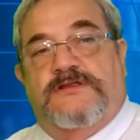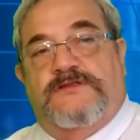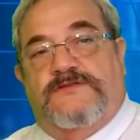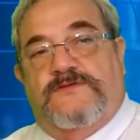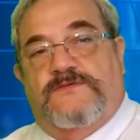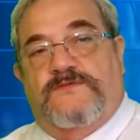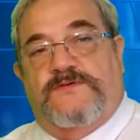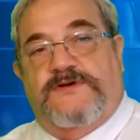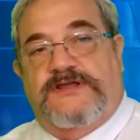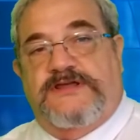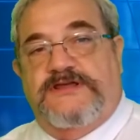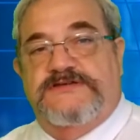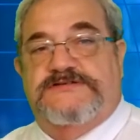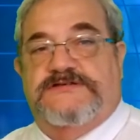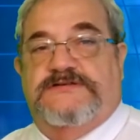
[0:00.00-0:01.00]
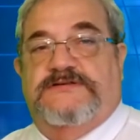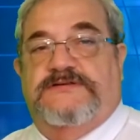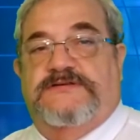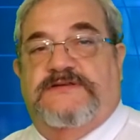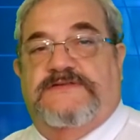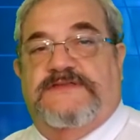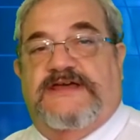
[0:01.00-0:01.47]
The reason
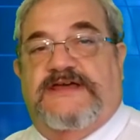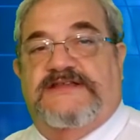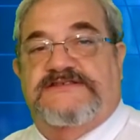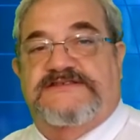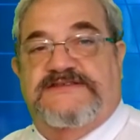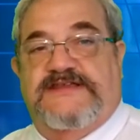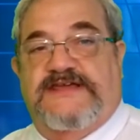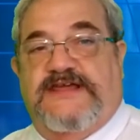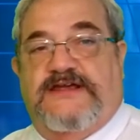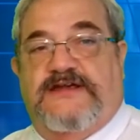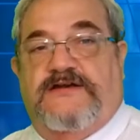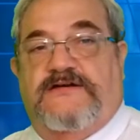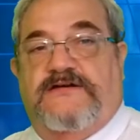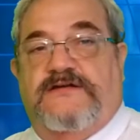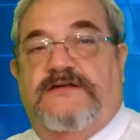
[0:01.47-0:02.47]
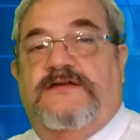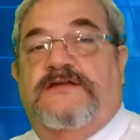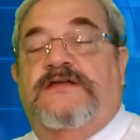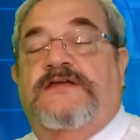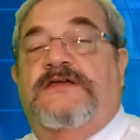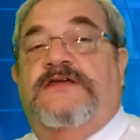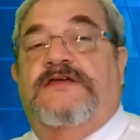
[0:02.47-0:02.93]
that that's there
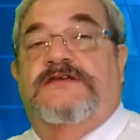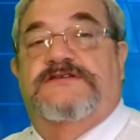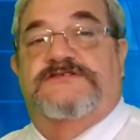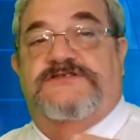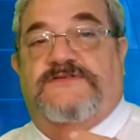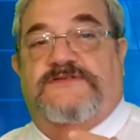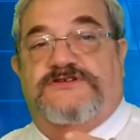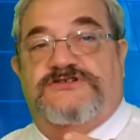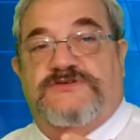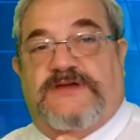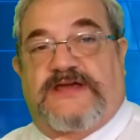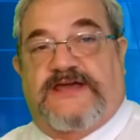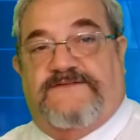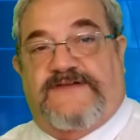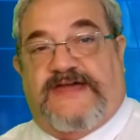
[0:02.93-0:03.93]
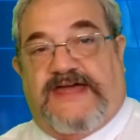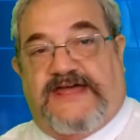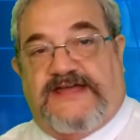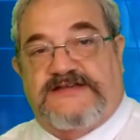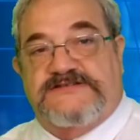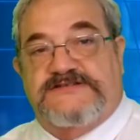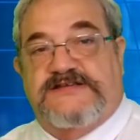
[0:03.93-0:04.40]
is so that you have
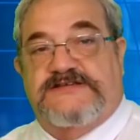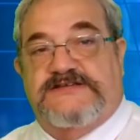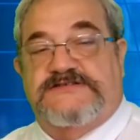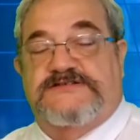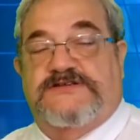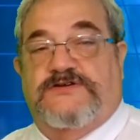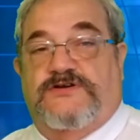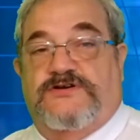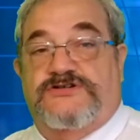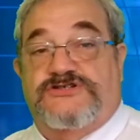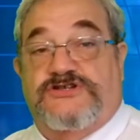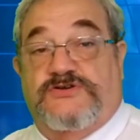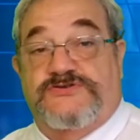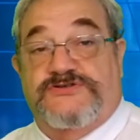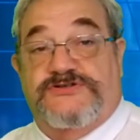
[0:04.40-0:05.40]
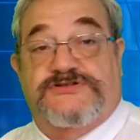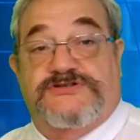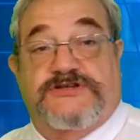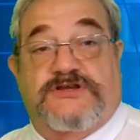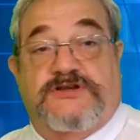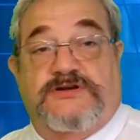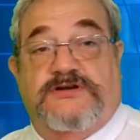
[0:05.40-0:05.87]
access to your social
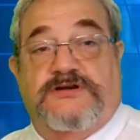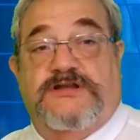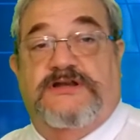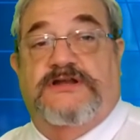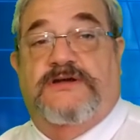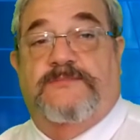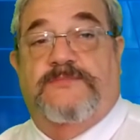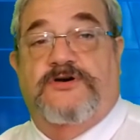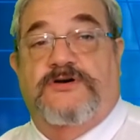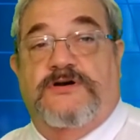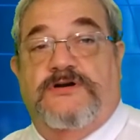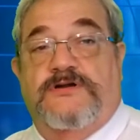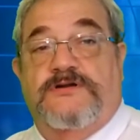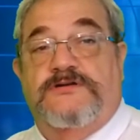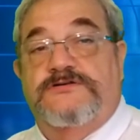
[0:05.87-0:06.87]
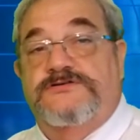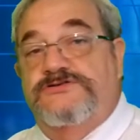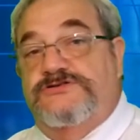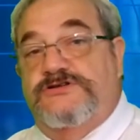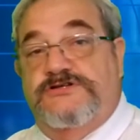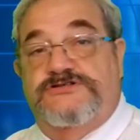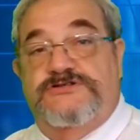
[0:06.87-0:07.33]
security number
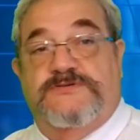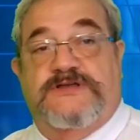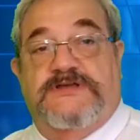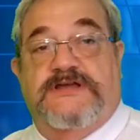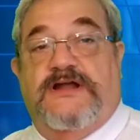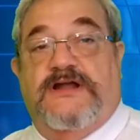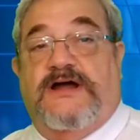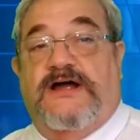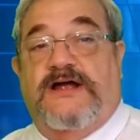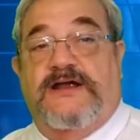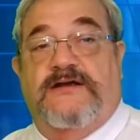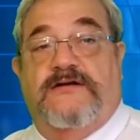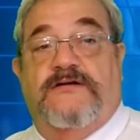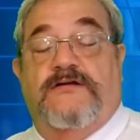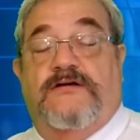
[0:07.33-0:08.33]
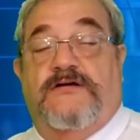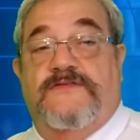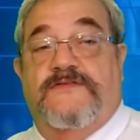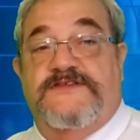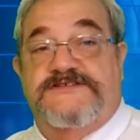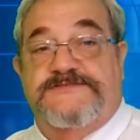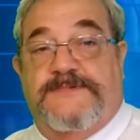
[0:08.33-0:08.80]
should you get hired
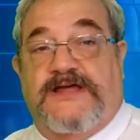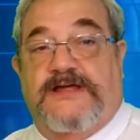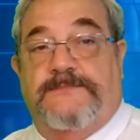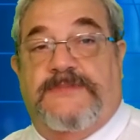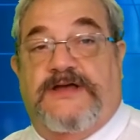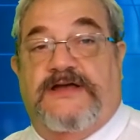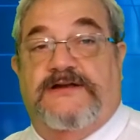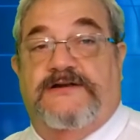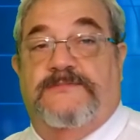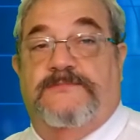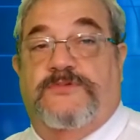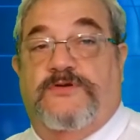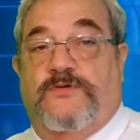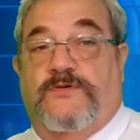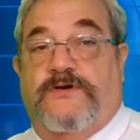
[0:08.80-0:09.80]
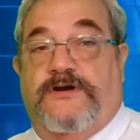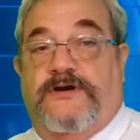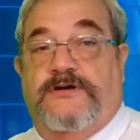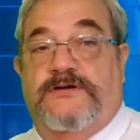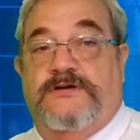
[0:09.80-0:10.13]
on the spot by an employer.